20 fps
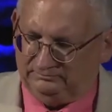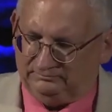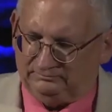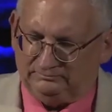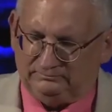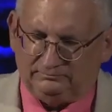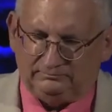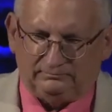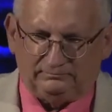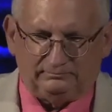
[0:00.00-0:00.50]

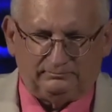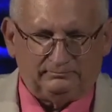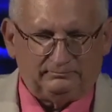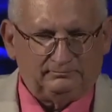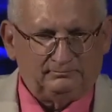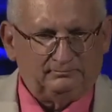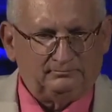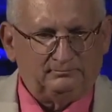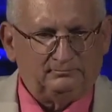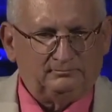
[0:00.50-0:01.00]

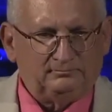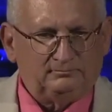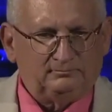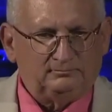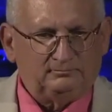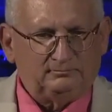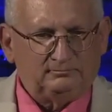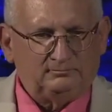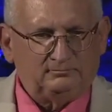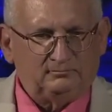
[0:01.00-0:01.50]

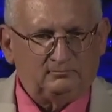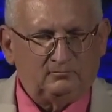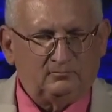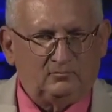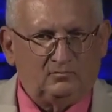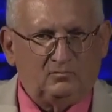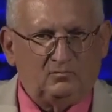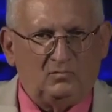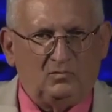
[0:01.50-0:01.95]
(no one is talking)